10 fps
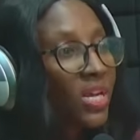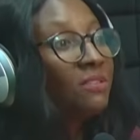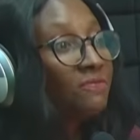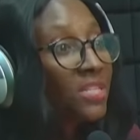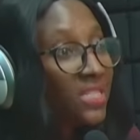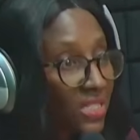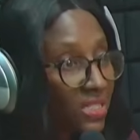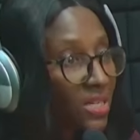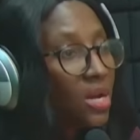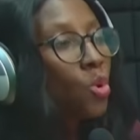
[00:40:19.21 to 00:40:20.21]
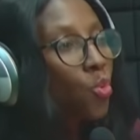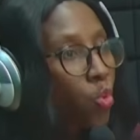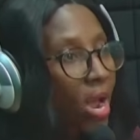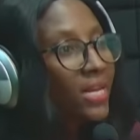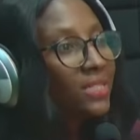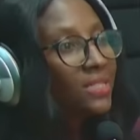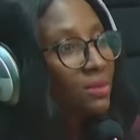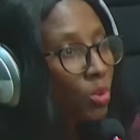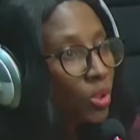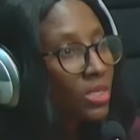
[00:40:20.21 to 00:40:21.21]
And if he did, where the
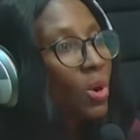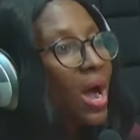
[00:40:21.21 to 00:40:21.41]
money,